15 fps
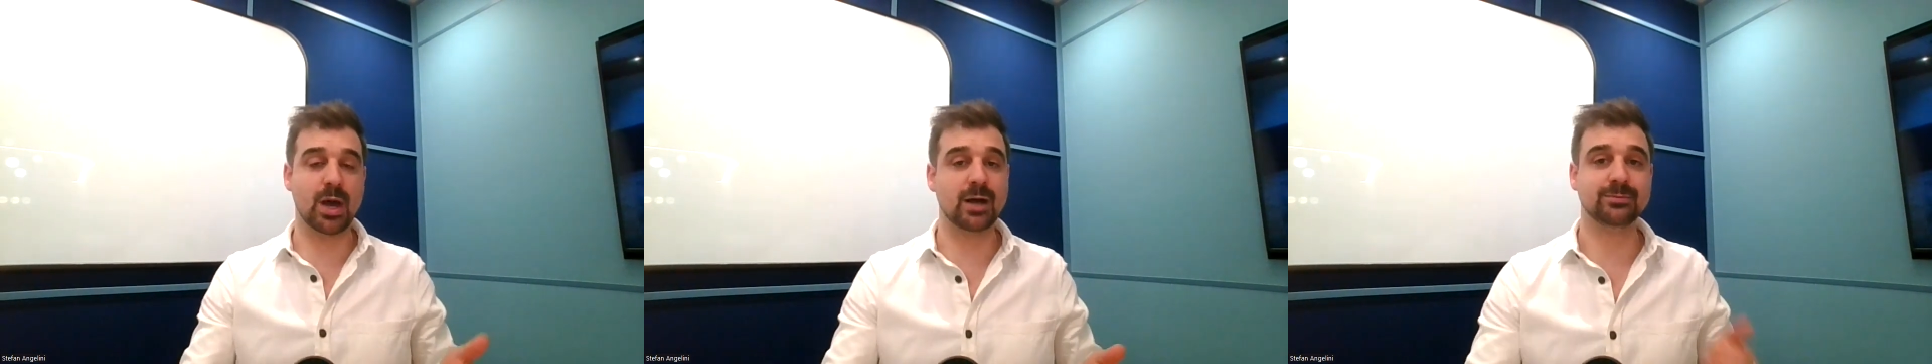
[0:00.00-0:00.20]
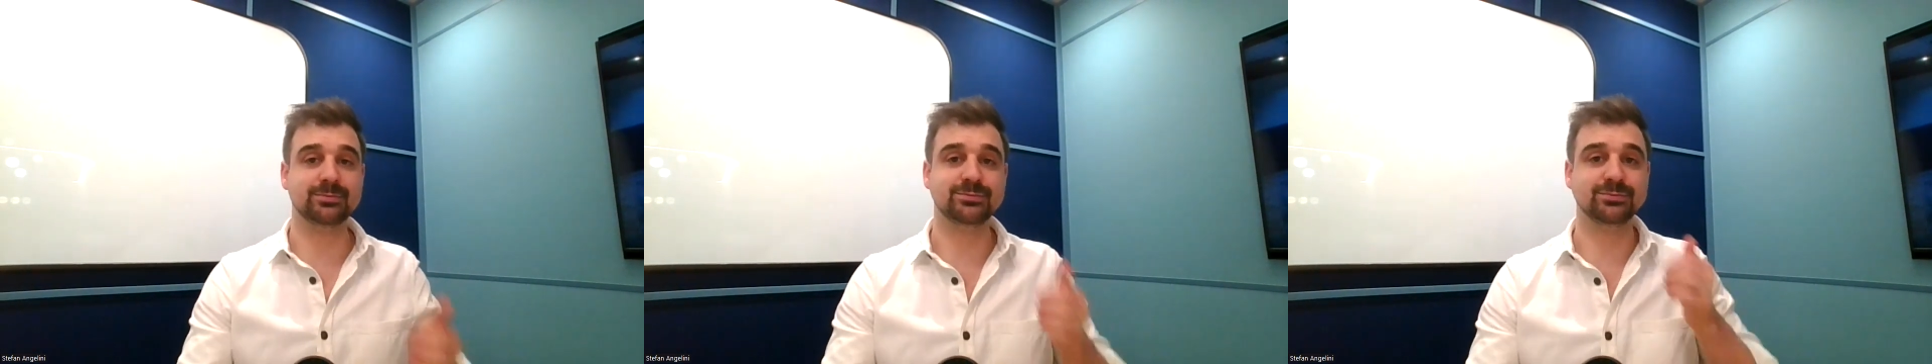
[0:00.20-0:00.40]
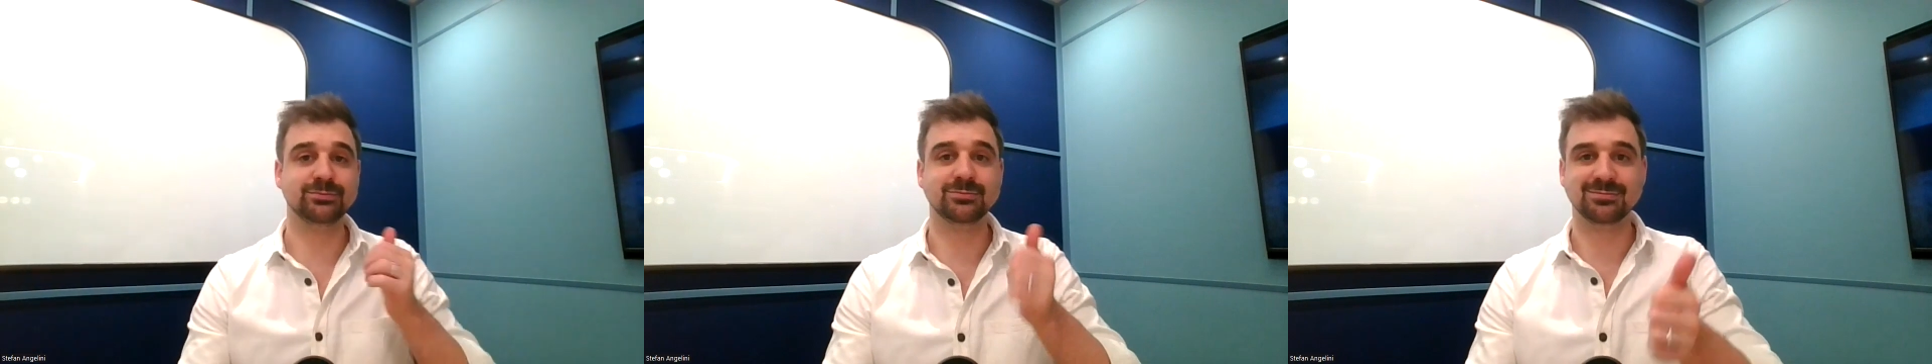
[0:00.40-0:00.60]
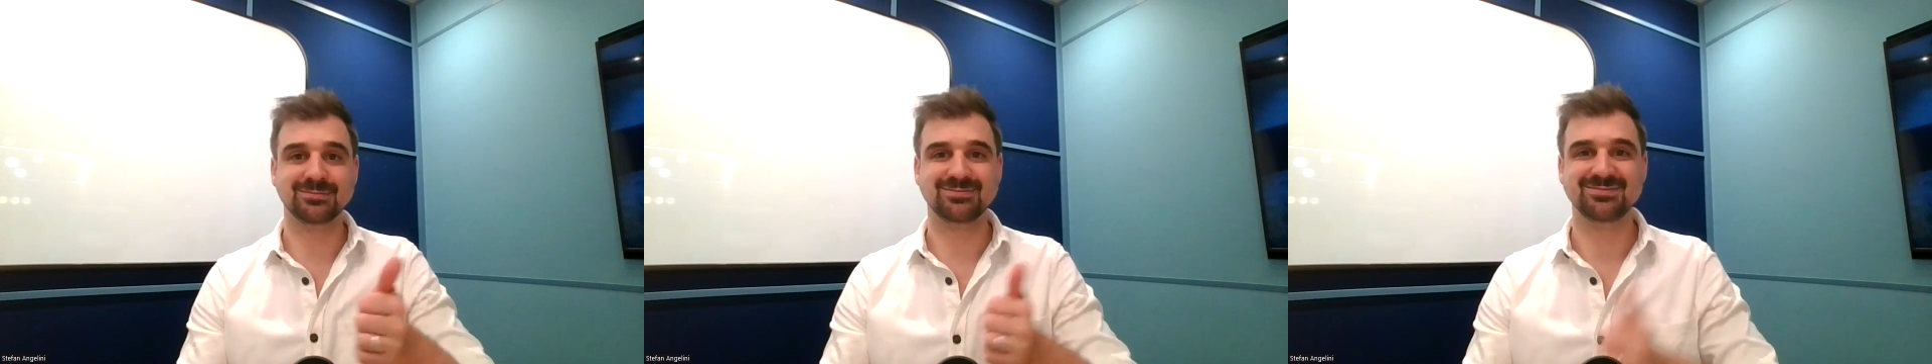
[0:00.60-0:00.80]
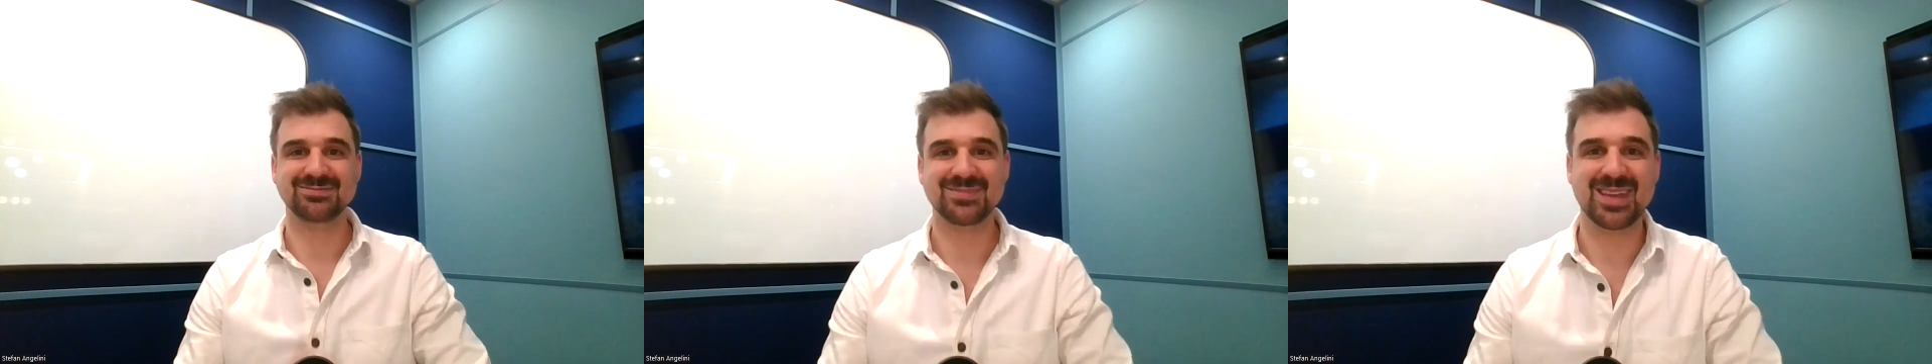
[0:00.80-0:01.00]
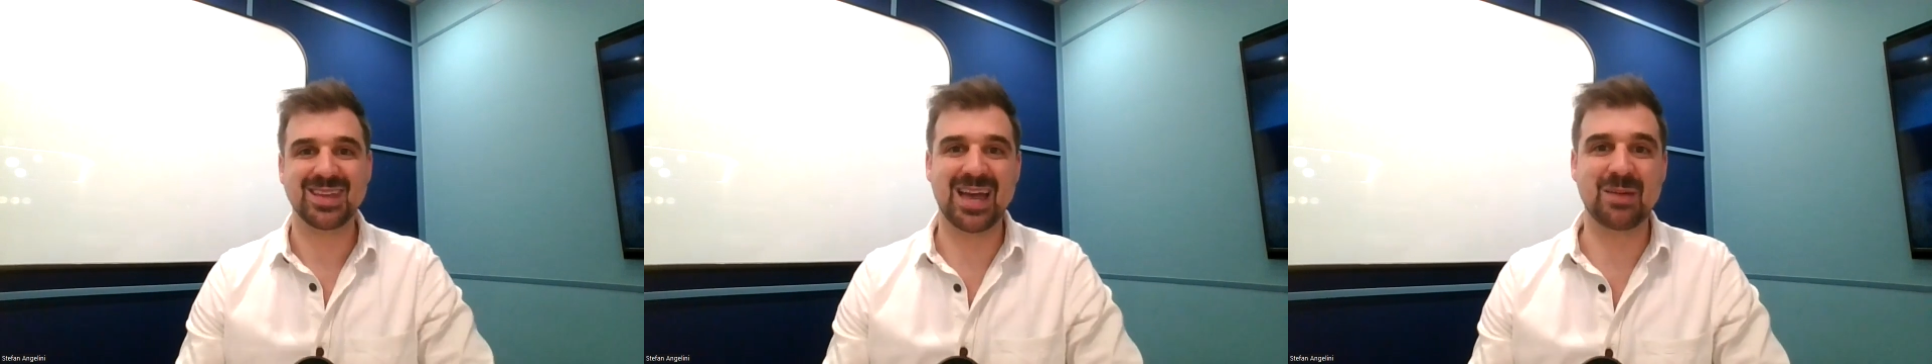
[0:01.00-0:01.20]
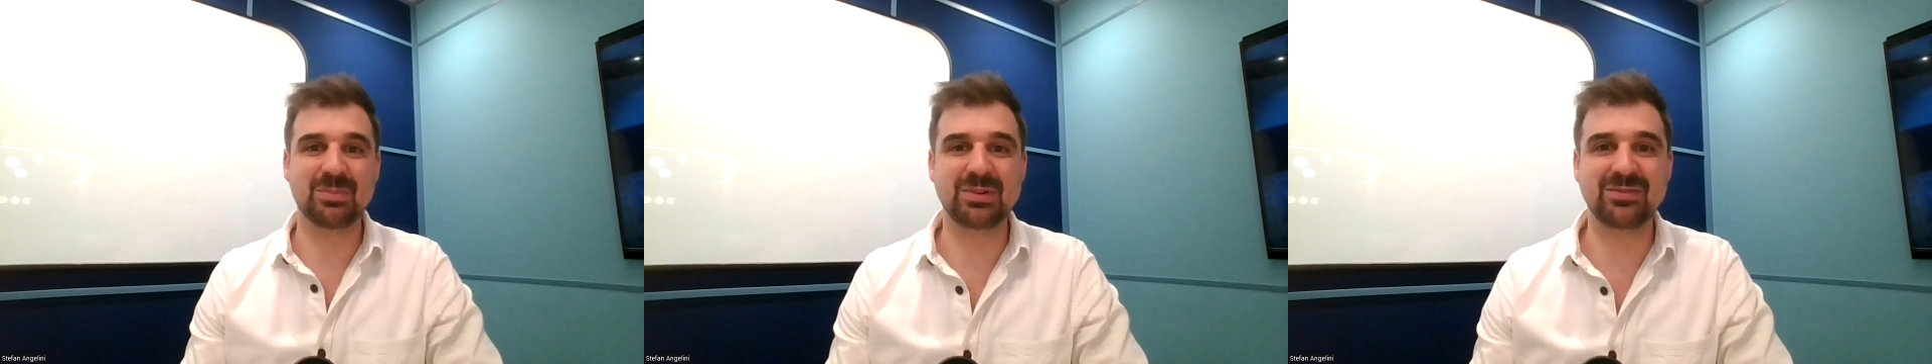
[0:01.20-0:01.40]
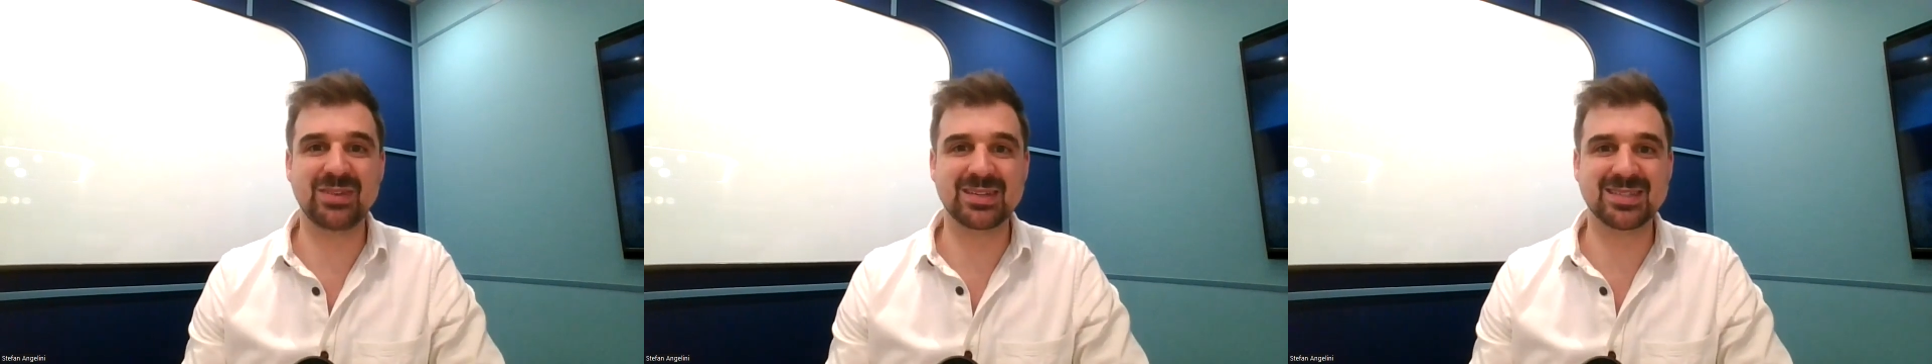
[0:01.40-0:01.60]
out.
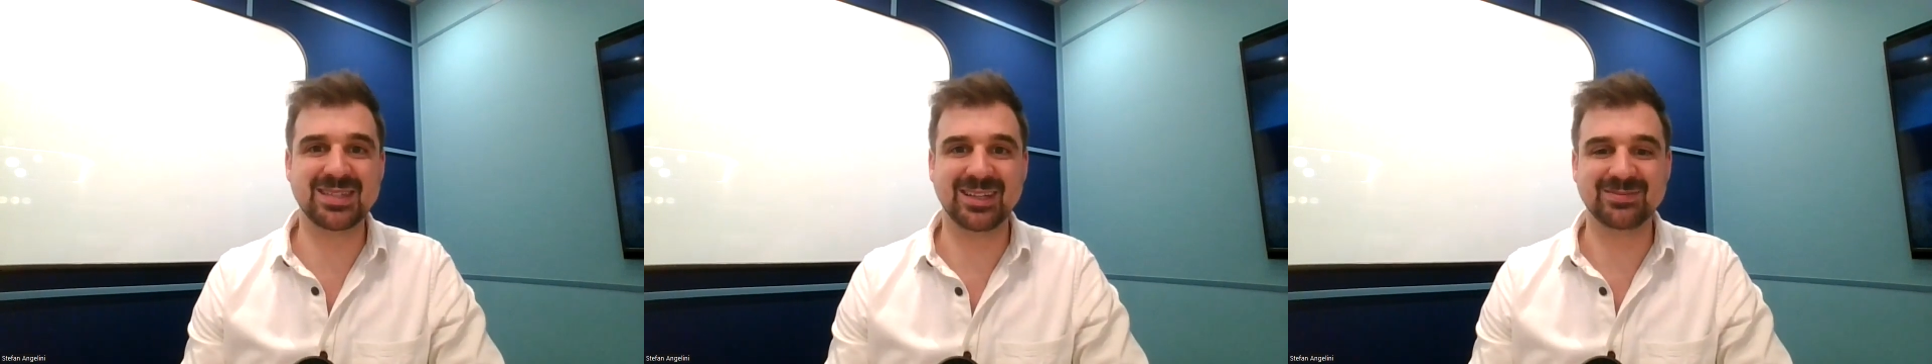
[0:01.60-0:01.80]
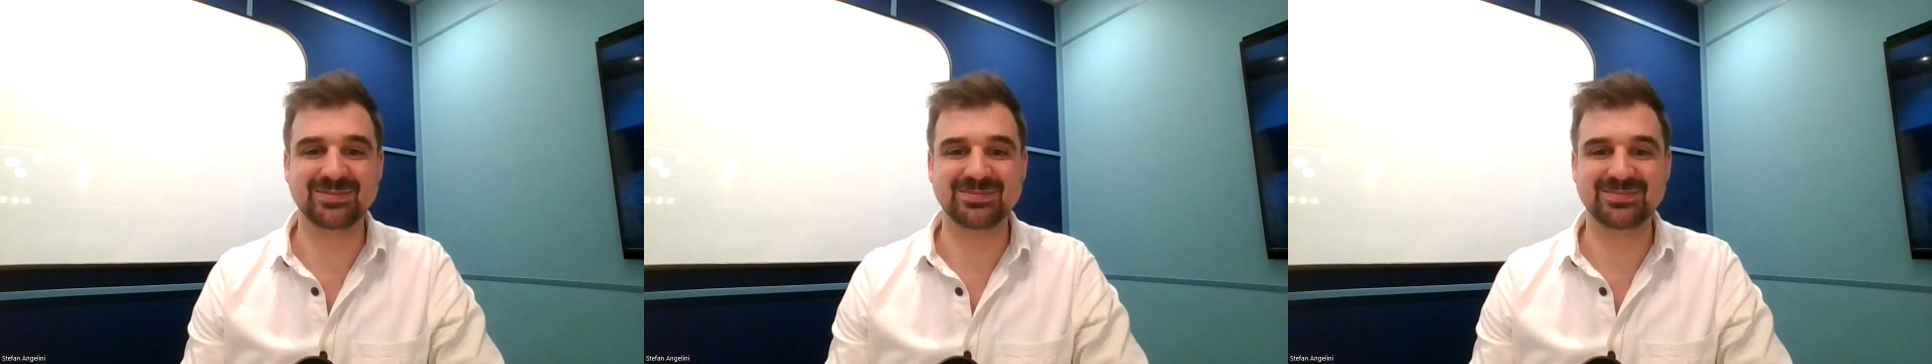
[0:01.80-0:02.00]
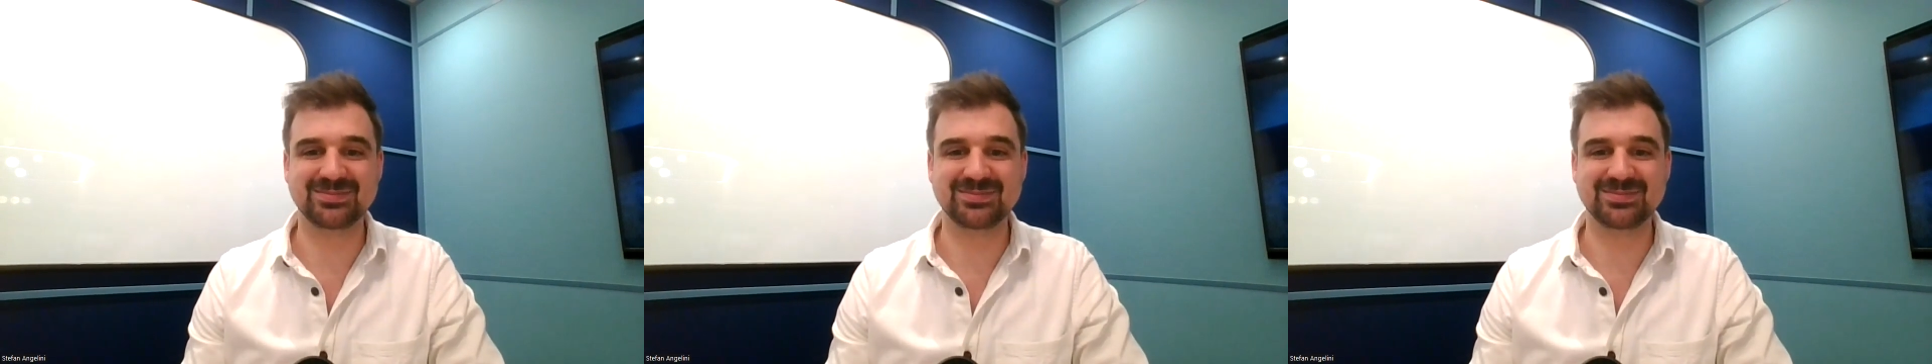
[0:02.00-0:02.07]
Happy investing.